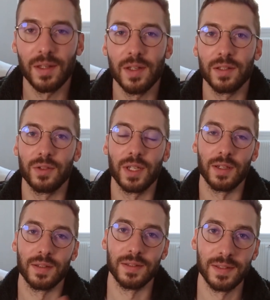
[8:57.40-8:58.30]
So yeah,
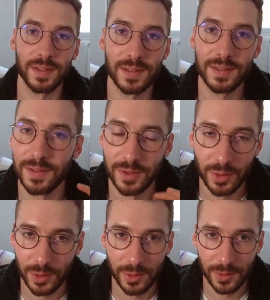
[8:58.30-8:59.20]
this is
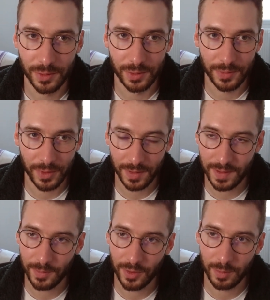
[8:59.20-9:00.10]
the first
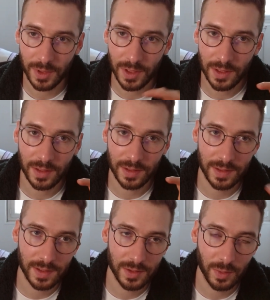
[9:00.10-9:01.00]
step for me.
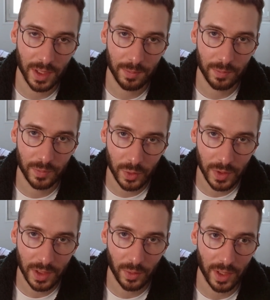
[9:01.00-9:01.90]
This is what I'm
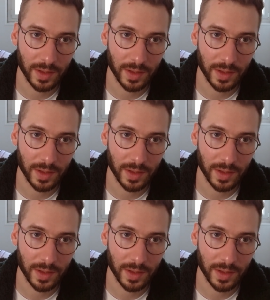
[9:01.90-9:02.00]
doing right